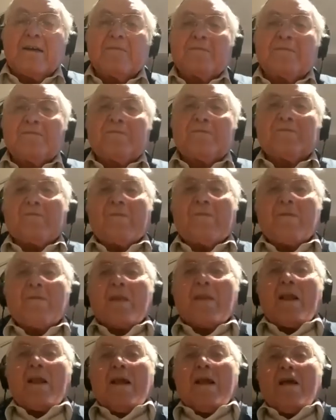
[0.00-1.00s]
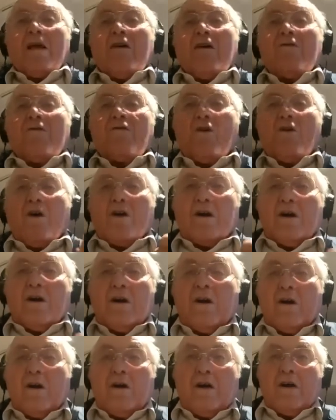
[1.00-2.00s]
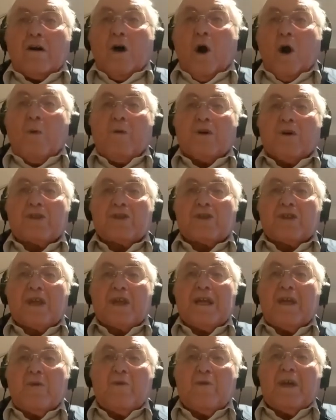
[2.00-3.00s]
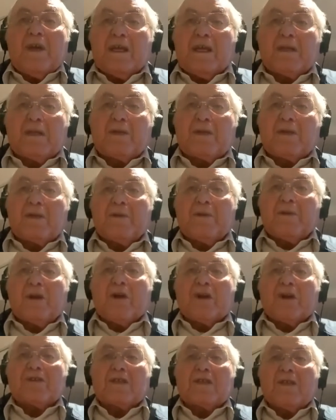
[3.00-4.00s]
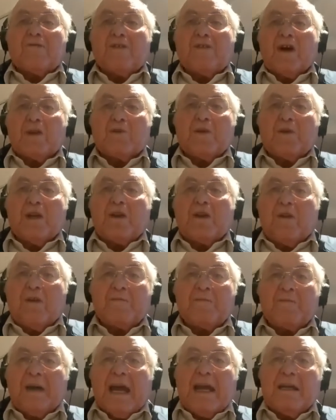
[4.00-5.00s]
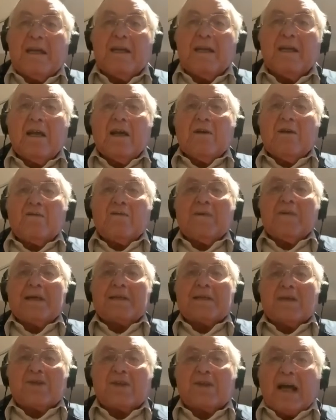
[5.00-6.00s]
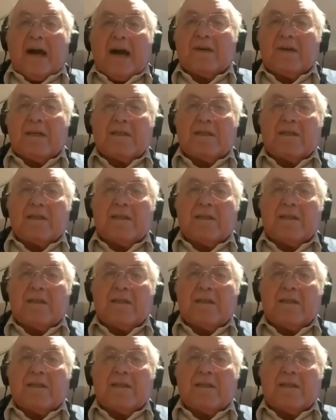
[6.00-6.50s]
for almost 3 weeks, because in the first week of May, we were discovered and taken out.